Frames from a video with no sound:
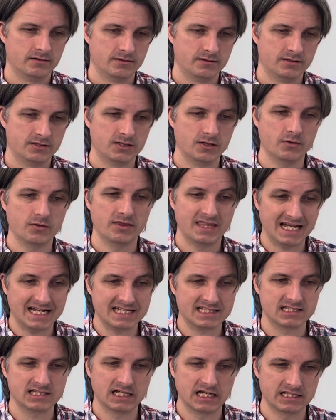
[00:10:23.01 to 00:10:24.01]
So
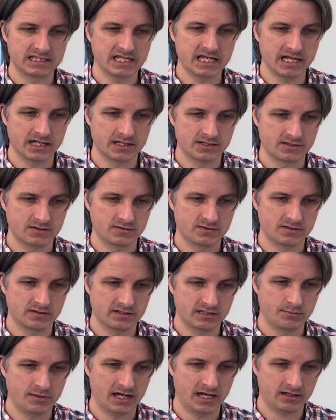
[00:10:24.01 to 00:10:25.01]
that's not the answer. So
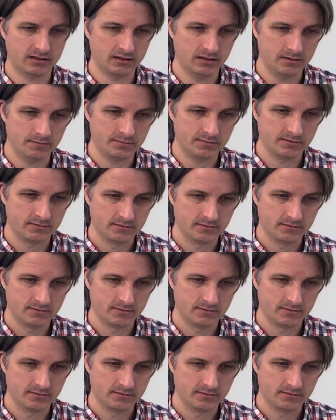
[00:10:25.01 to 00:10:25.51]
let's back up.